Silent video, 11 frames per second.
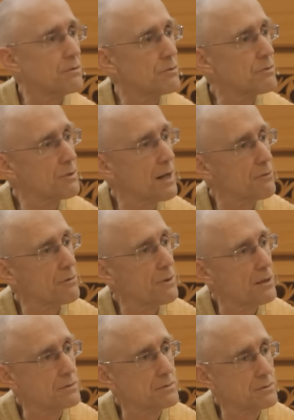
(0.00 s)
travel around
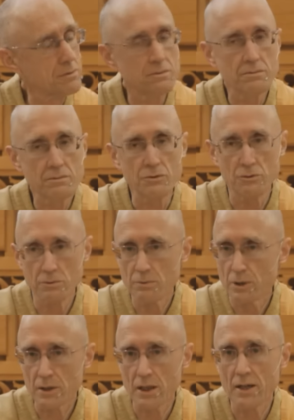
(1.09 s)
doing
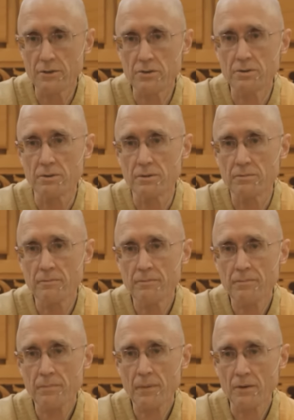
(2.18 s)
what gods do.
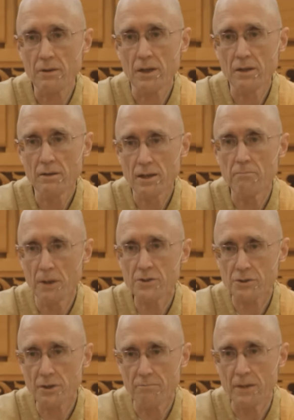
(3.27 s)
Okay? That must
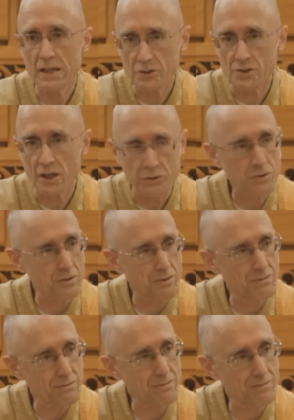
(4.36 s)
have made sense
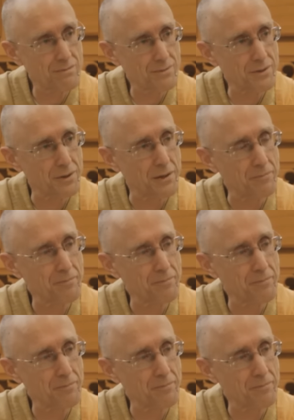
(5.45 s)
to them.